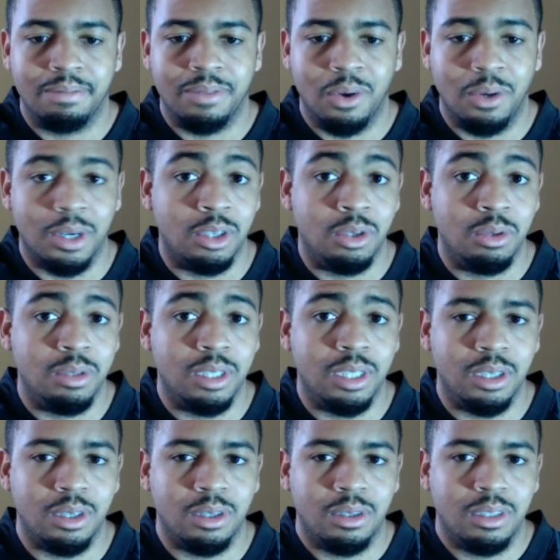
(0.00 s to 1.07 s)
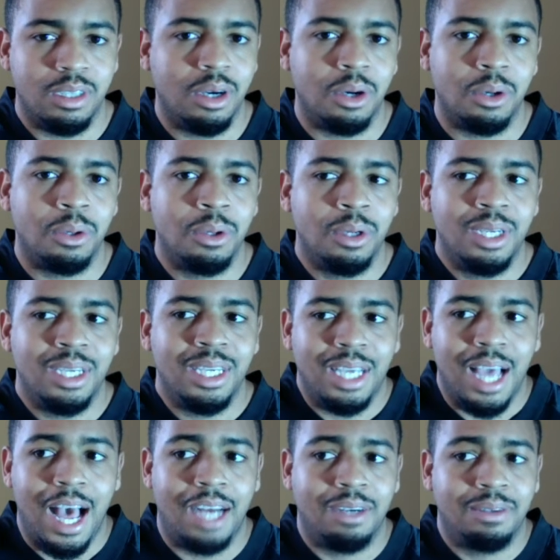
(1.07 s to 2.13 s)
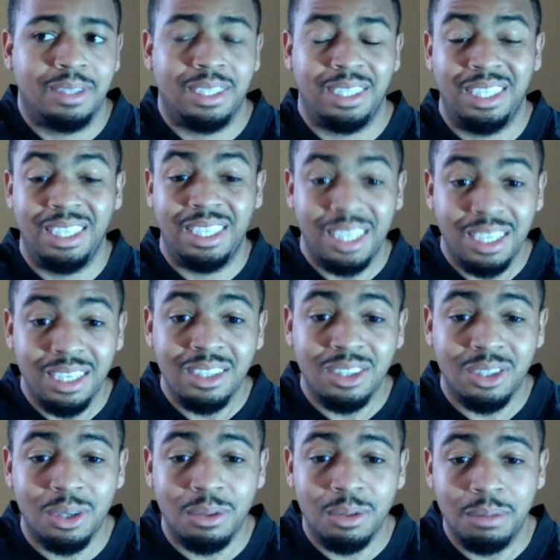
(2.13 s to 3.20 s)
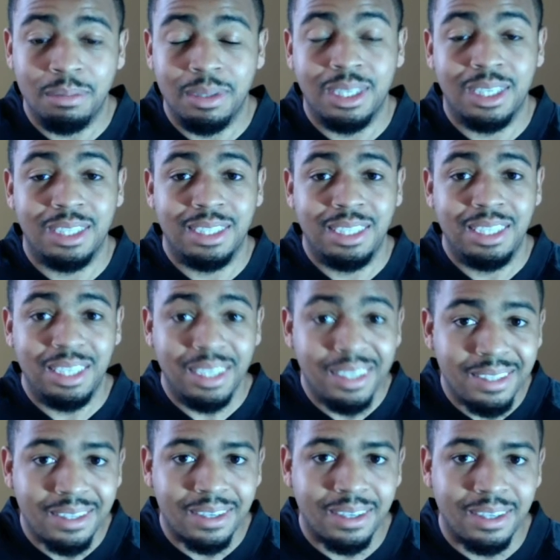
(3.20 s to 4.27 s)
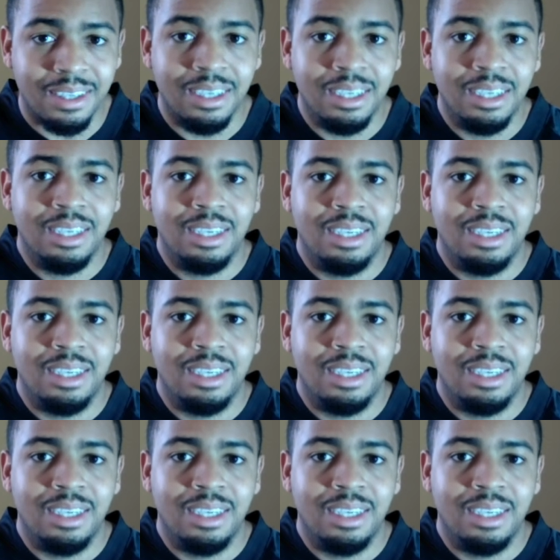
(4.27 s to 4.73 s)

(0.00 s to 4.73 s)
on a new deal. No, I don't think he can show up because he is hurt.